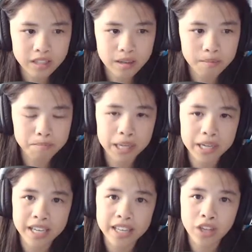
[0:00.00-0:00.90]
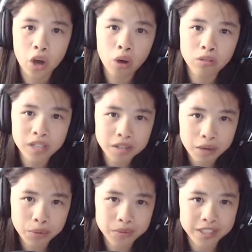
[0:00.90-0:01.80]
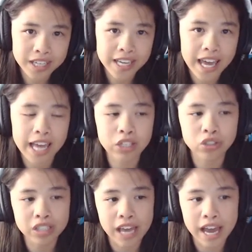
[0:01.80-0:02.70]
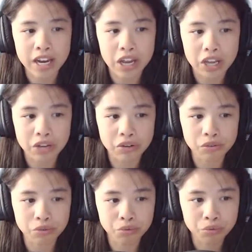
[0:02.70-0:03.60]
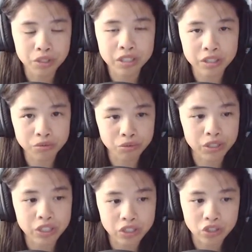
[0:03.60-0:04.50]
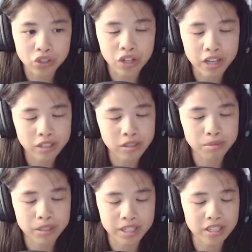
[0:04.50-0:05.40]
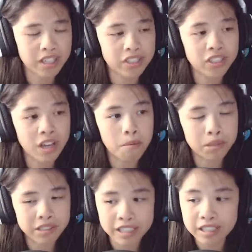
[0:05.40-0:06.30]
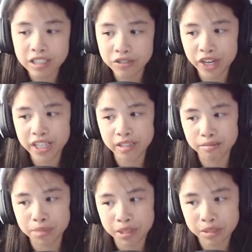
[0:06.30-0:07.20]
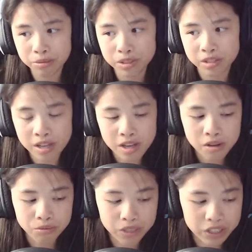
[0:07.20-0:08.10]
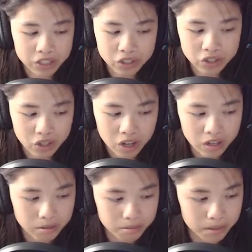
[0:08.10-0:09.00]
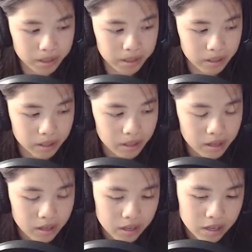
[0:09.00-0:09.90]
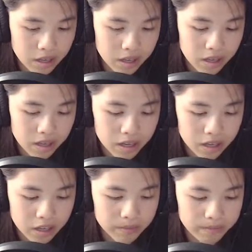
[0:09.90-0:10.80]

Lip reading: but yeah, the hotel that we were staying at actually had a really, really good gelato place. I know that's completely random, but it was really good gelato. But uh,